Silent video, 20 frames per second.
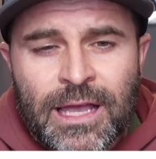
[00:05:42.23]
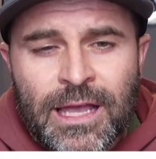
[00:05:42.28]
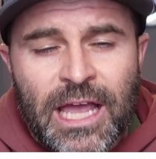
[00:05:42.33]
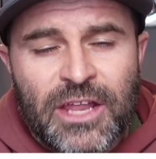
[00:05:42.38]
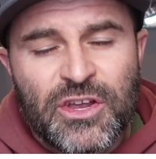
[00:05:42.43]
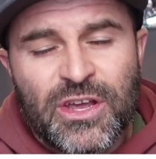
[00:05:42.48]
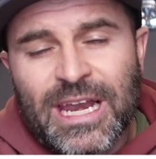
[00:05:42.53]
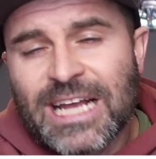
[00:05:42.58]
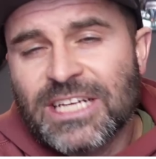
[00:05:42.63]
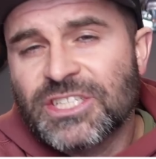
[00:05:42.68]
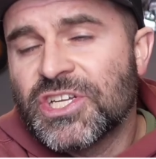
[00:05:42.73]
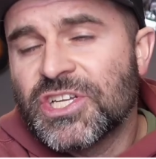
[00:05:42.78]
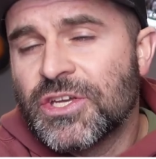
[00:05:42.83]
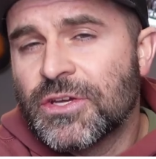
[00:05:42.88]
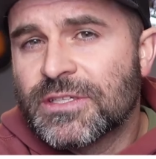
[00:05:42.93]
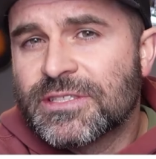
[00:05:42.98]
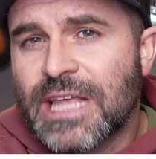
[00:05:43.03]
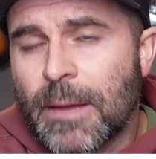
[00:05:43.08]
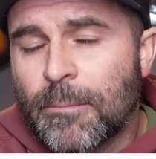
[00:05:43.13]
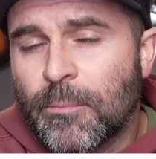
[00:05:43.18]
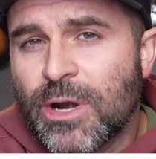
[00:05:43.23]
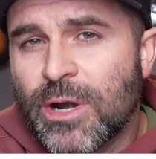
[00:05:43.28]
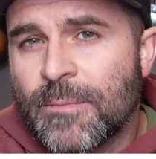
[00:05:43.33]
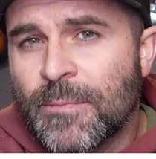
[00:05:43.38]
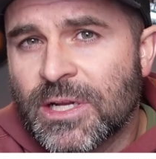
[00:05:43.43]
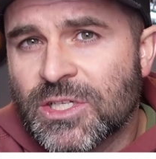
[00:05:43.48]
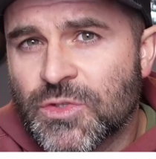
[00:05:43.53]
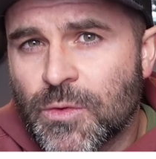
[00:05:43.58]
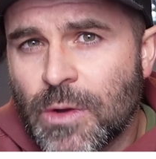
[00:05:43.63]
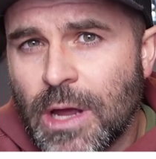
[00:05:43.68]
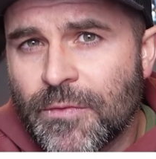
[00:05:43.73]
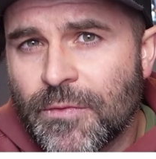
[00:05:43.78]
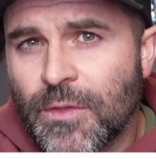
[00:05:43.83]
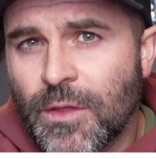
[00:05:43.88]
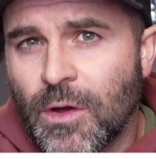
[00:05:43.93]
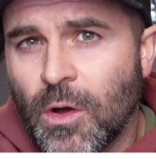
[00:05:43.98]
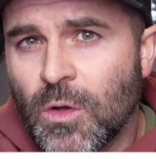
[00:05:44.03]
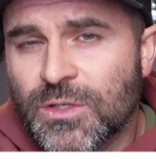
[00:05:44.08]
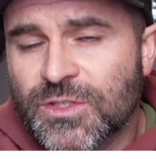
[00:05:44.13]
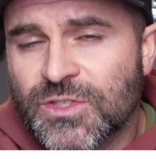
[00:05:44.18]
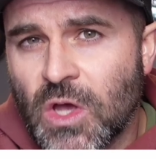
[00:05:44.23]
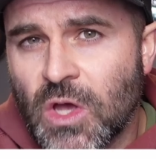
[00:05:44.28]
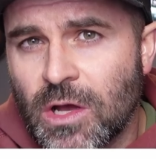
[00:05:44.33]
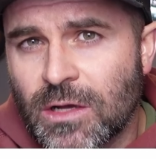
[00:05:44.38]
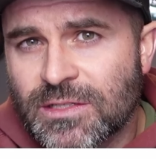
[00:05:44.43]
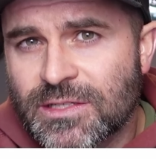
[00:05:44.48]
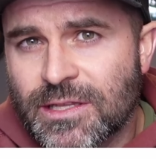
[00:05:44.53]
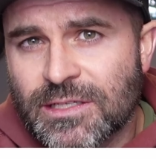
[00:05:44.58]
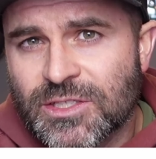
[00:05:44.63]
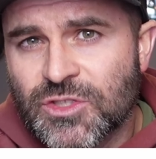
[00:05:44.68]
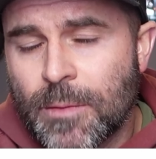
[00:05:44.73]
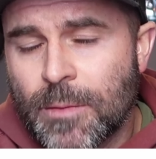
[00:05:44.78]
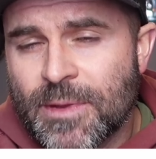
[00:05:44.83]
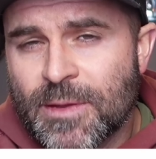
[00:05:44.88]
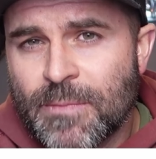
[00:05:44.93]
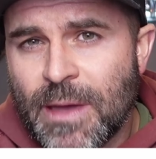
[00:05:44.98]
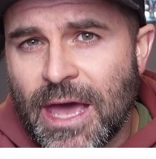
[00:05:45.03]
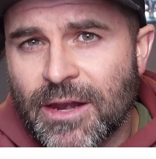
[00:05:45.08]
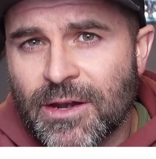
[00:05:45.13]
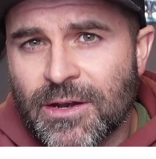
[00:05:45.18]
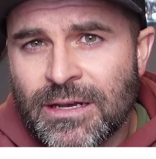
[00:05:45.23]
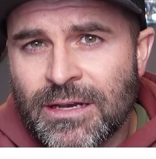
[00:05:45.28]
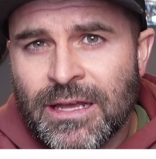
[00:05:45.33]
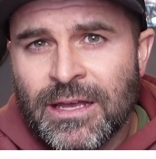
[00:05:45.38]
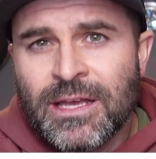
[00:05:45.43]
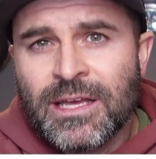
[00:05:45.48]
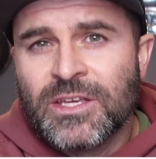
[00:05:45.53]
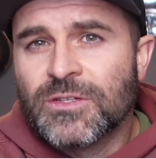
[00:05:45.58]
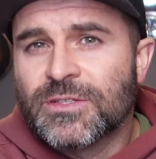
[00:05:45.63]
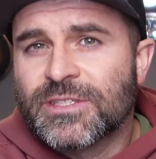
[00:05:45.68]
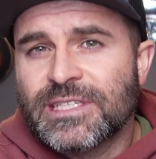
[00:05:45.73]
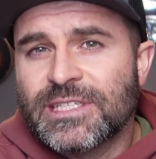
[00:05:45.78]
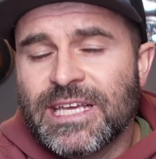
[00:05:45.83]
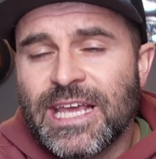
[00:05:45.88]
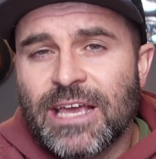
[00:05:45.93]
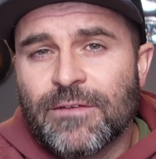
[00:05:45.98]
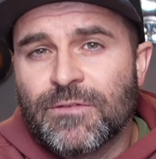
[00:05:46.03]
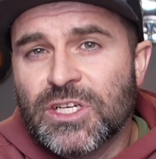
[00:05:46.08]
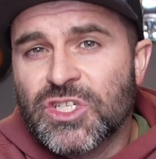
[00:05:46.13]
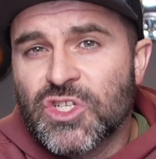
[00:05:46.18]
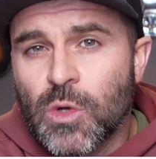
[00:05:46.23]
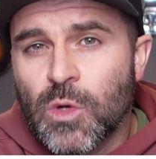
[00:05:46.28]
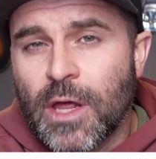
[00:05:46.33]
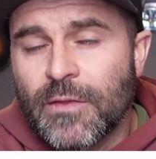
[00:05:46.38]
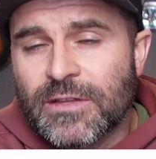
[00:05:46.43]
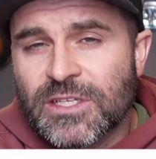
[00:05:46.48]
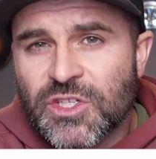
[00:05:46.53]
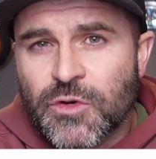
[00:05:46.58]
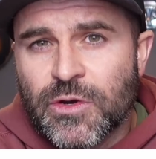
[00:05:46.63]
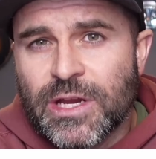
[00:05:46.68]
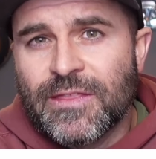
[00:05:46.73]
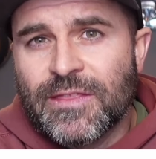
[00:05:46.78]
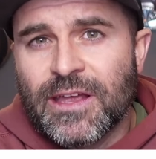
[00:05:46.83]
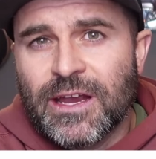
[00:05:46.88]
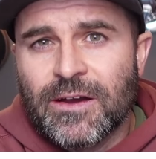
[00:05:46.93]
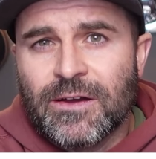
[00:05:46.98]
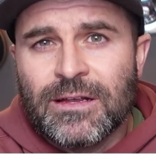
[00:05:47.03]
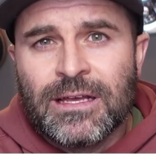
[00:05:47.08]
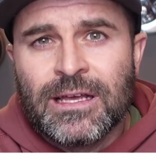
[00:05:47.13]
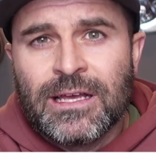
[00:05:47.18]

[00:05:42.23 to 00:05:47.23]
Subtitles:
You can actually use that pretty much throughout the whole song. So the strumming pattern, you'll see a visual on the screen there.